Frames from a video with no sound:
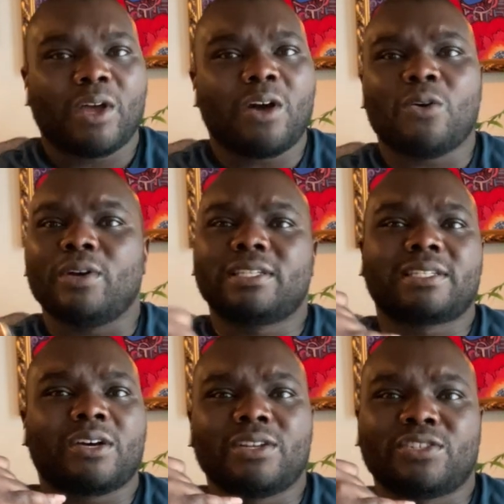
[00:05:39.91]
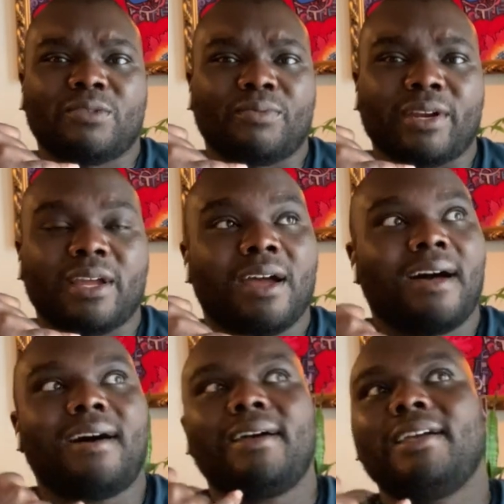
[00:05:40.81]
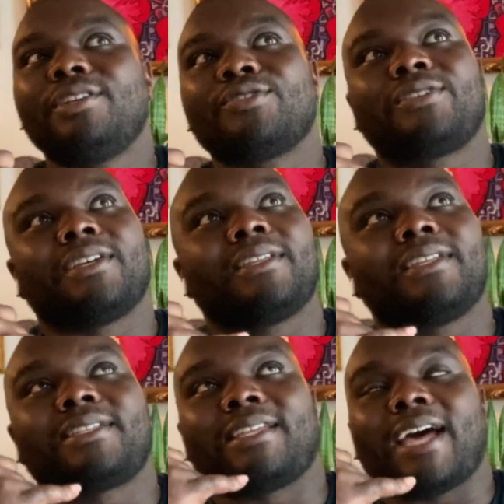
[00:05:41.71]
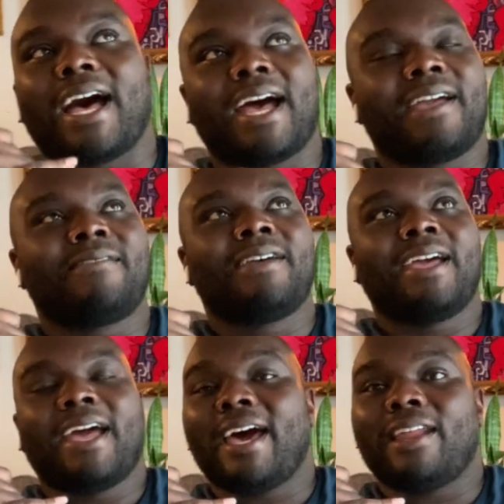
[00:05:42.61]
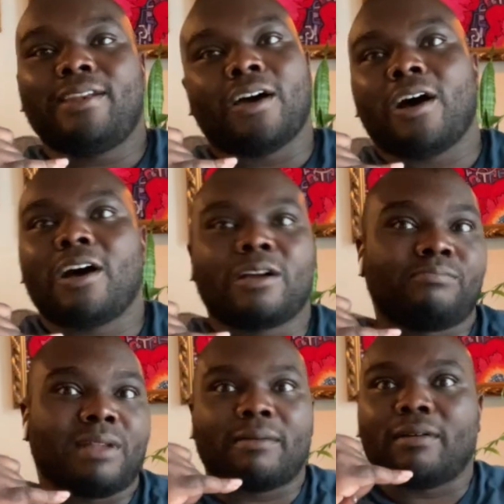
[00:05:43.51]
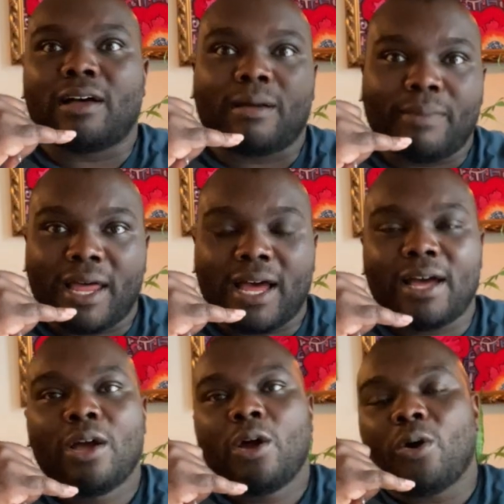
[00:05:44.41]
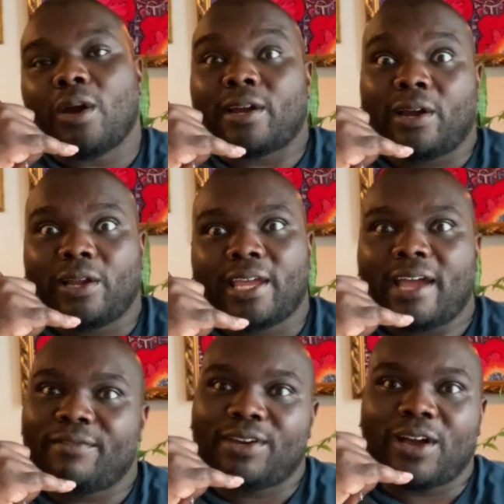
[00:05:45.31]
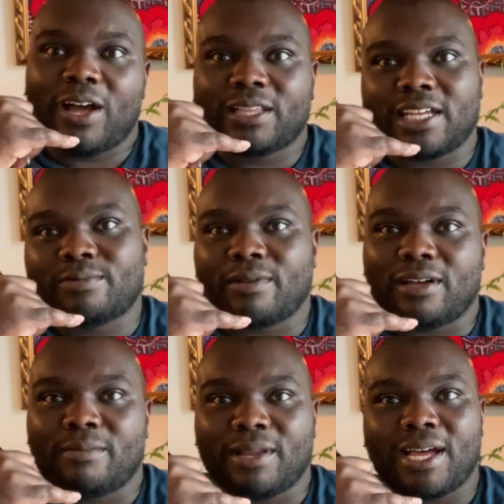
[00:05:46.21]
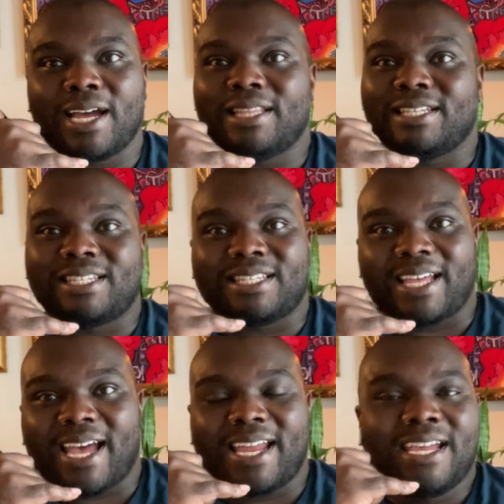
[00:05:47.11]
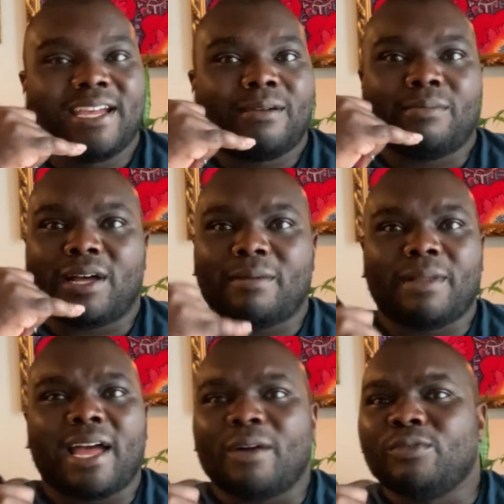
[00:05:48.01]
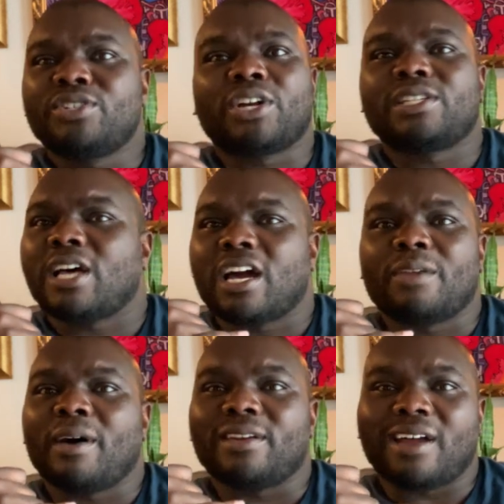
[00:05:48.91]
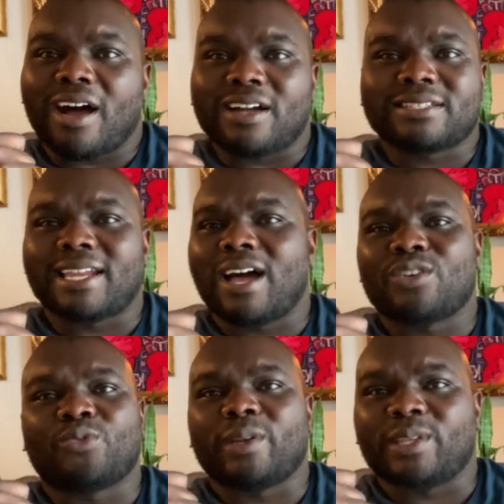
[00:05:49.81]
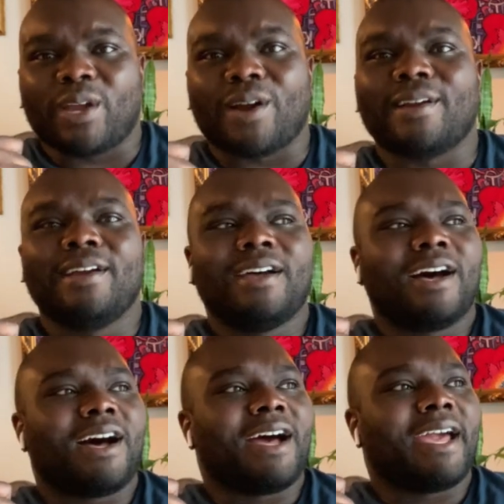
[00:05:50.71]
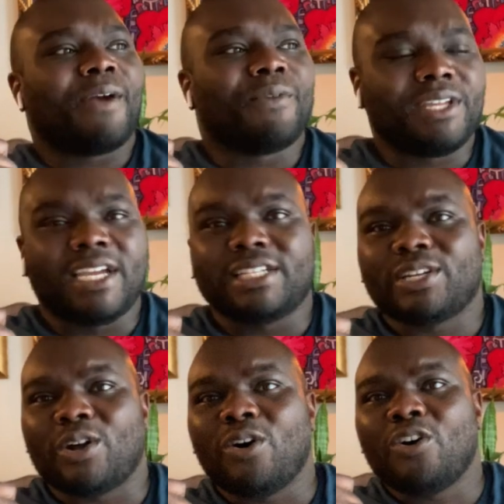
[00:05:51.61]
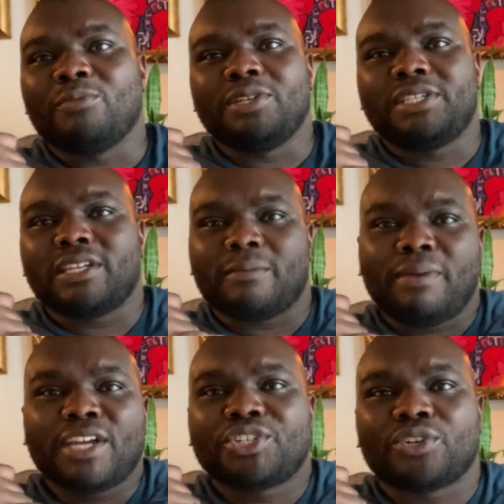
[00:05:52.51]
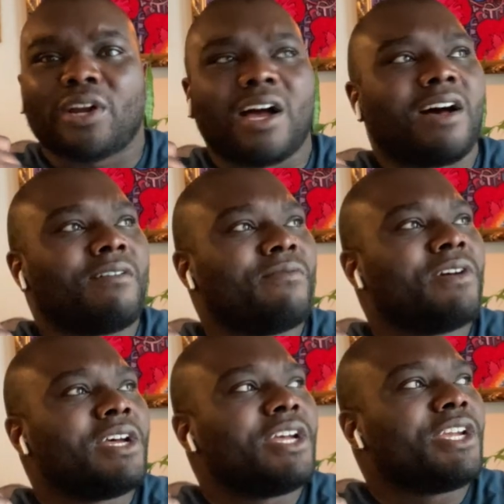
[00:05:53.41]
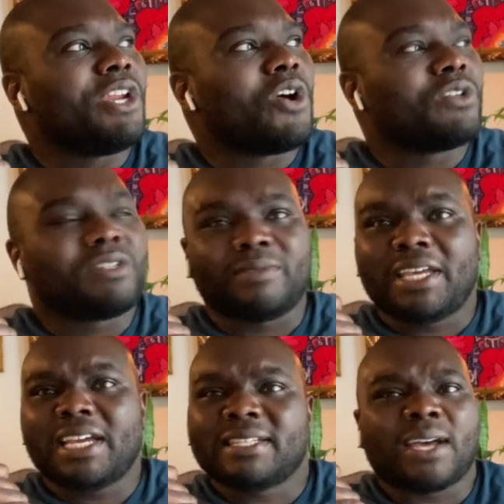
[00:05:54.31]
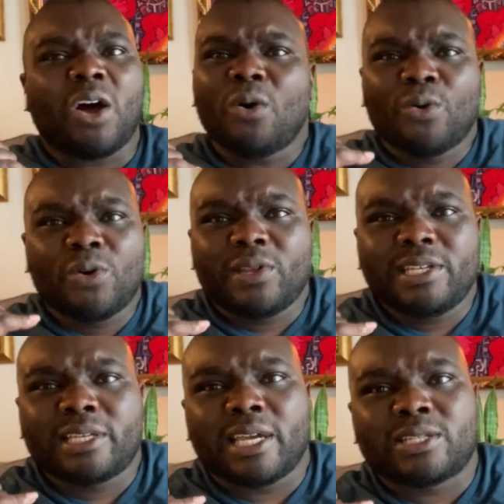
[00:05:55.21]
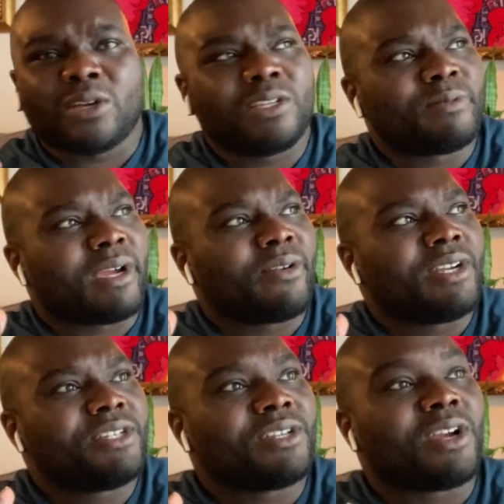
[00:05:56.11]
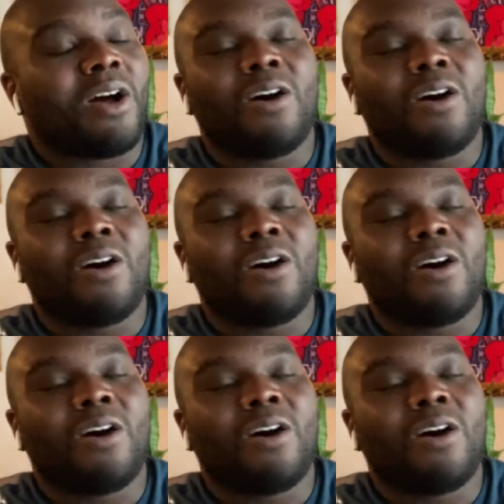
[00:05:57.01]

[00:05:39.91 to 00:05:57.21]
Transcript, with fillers: Oh, it's so-and-so breed. Ah, oh, interesting. Listen, I had a dog, blah, blah, blah, or I currently have a dog, that's blah, blah, this is that, blah, blah, and we start talking about dogs and how great they are. Uh, and when you get to their home, you see a picture of, you know, some kids, like, oh, who are these kids? Oh, these are my grandchildren.